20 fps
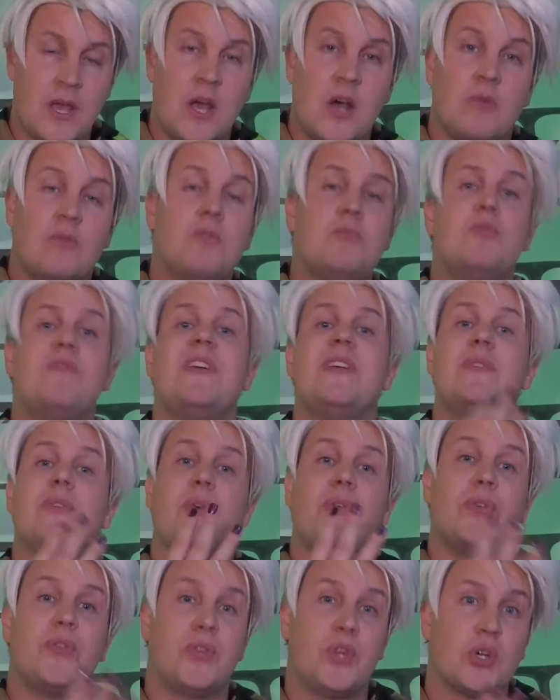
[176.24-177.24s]
Removing the
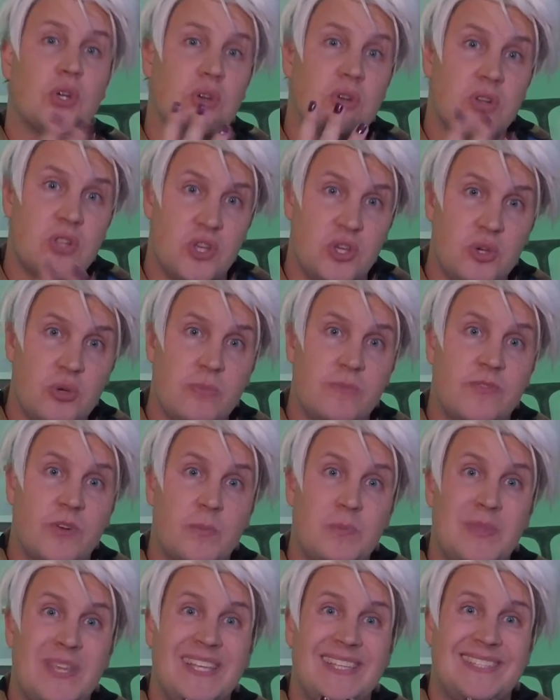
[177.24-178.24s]
third cube
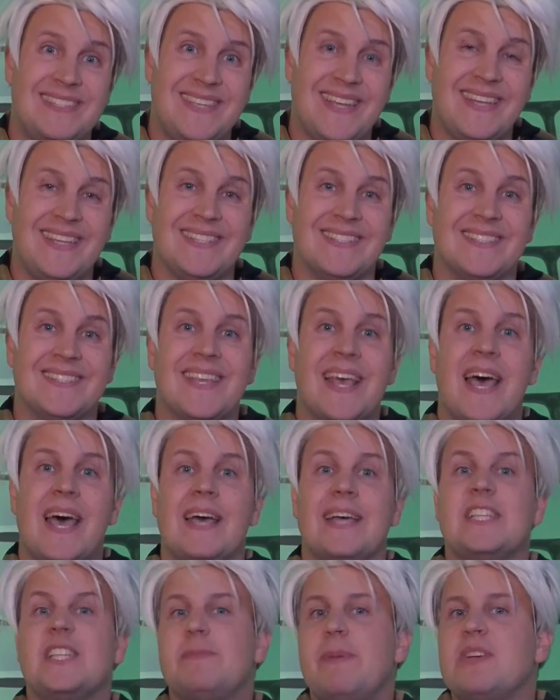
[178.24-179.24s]
from these cities,
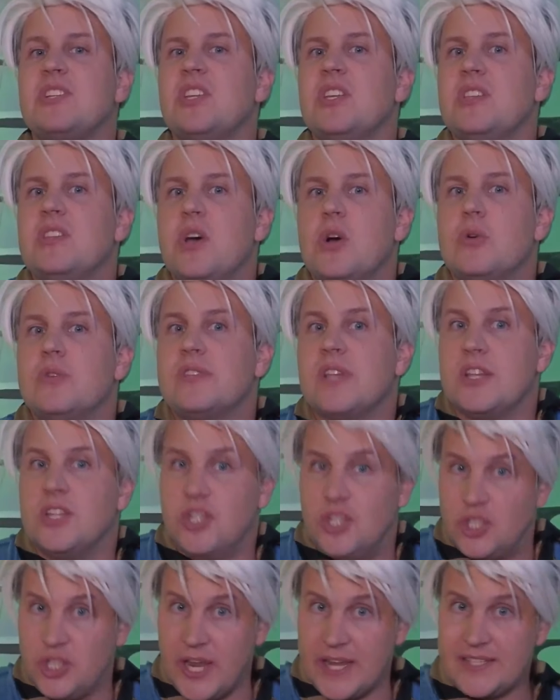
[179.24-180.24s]
especially those
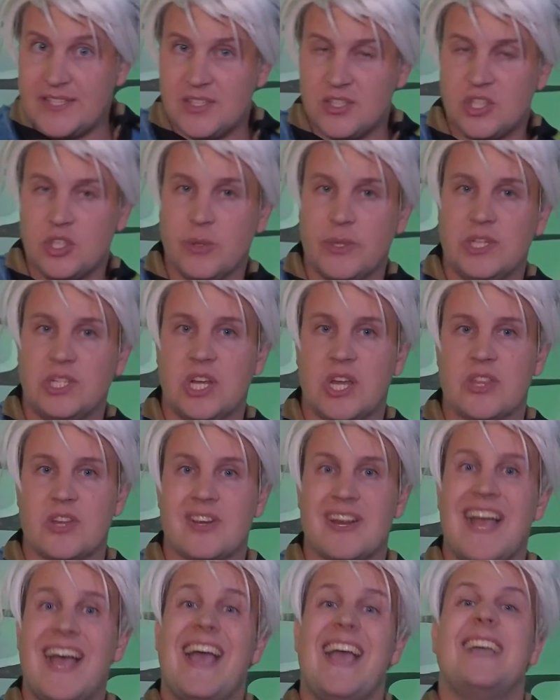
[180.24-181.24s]
adjacent to each
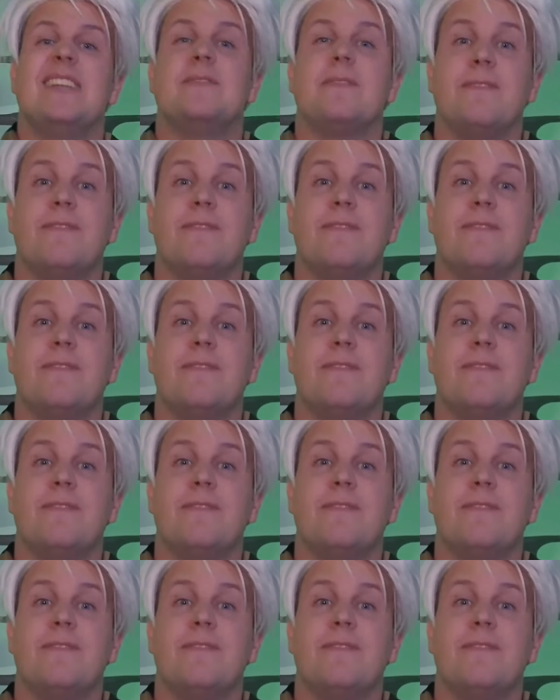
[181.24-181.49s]
other, is